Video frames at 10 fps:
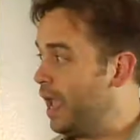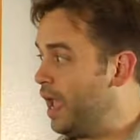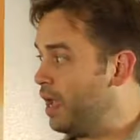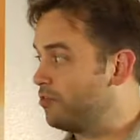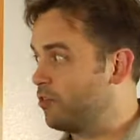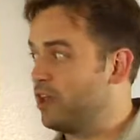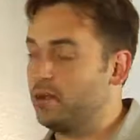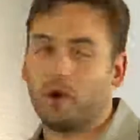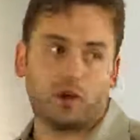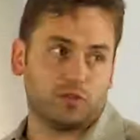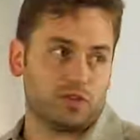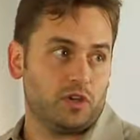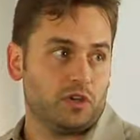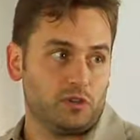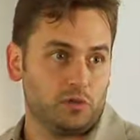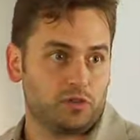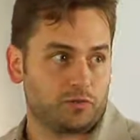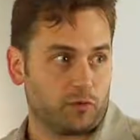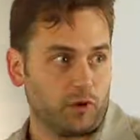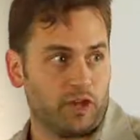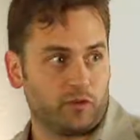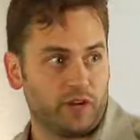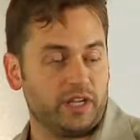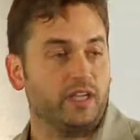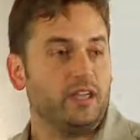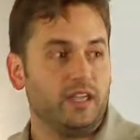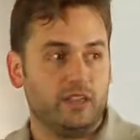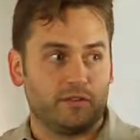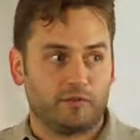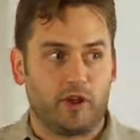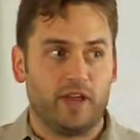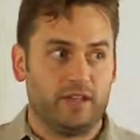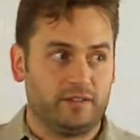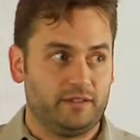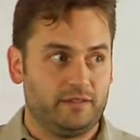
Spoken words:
And front-end models used for rendering in the front end.